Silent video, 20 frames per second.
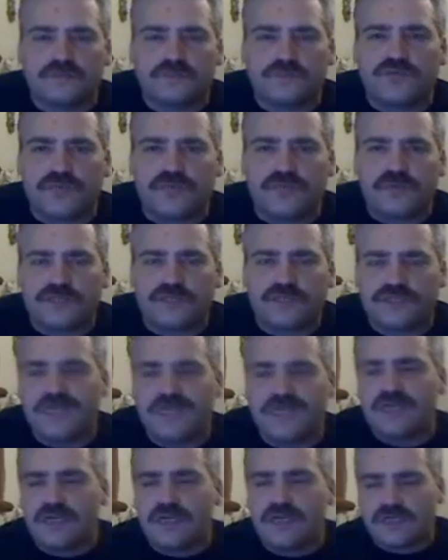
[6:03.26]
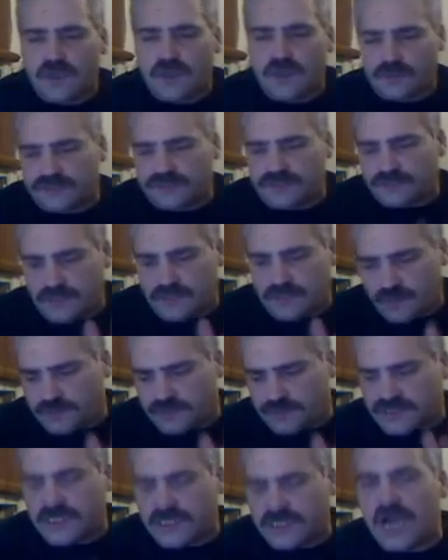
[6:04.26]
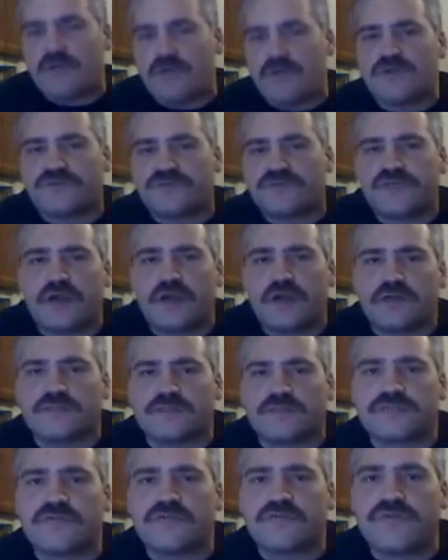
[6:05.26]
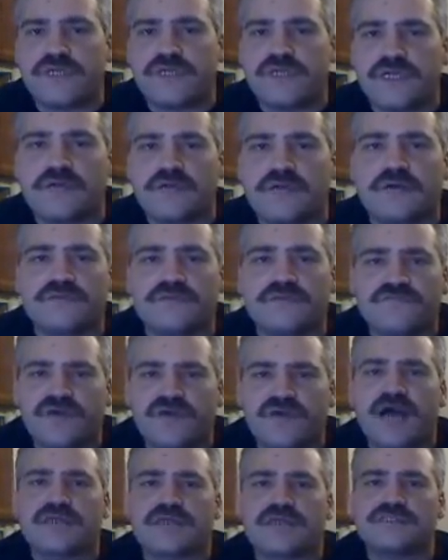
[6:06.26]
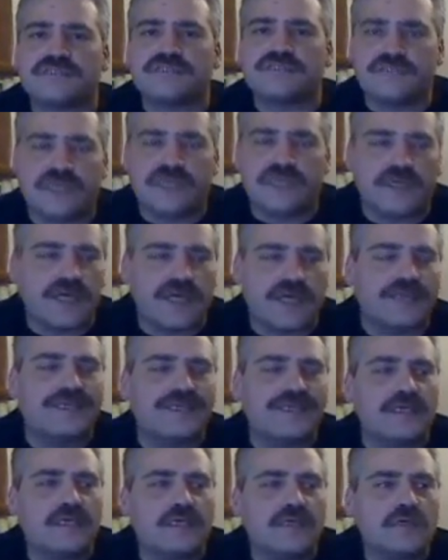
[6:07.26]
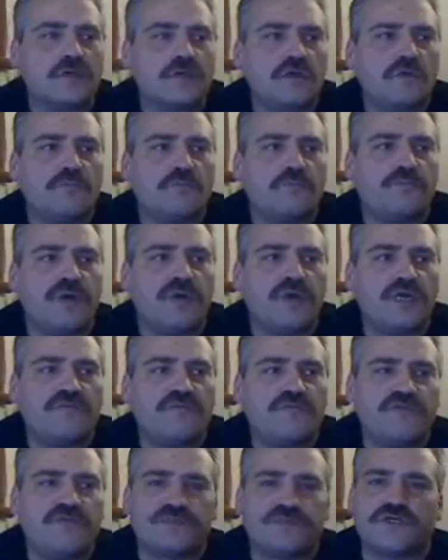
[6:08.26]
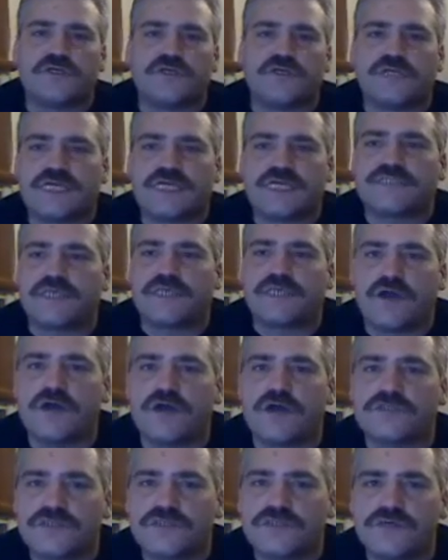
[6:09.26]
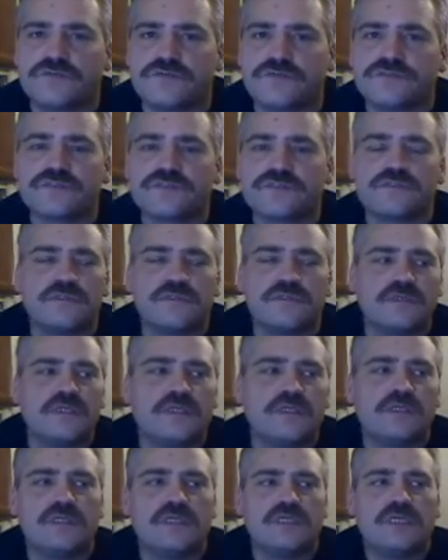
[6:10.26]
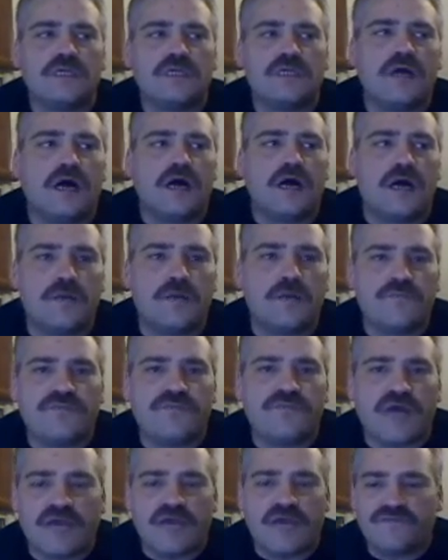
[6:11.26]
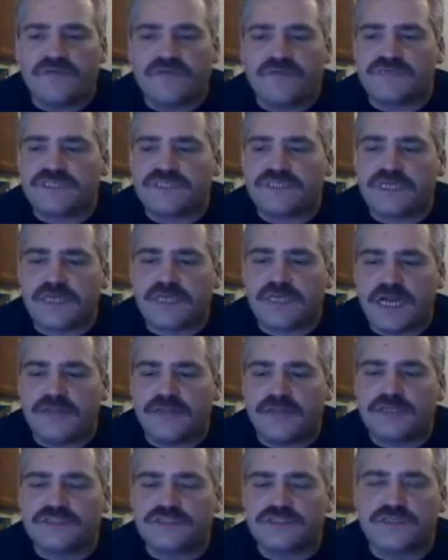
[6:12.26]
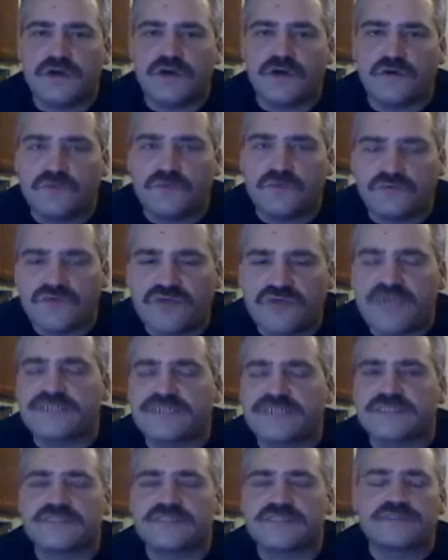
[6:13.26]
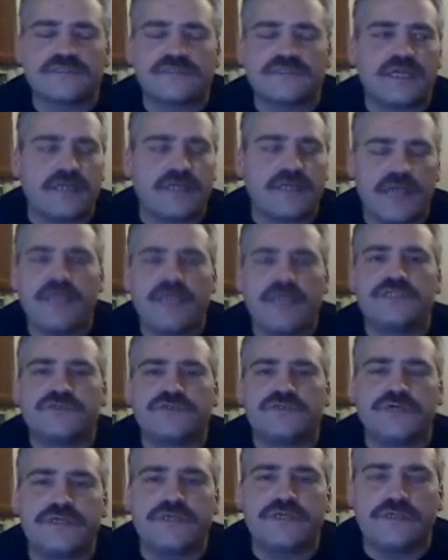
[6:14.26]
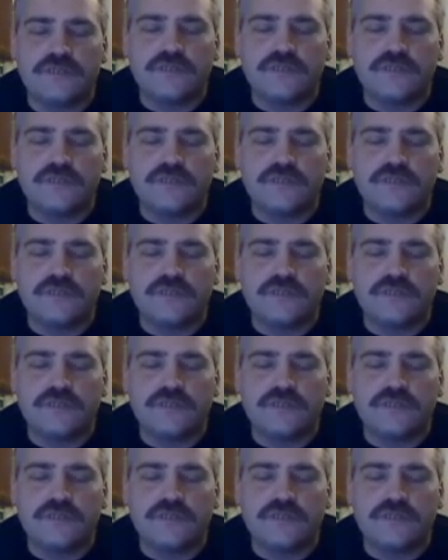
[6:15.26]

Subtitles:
pretty much coincide with the articles I read here on Fox and CNN. But if you took a look at the cartoons, I've never seen anything so racist and hatred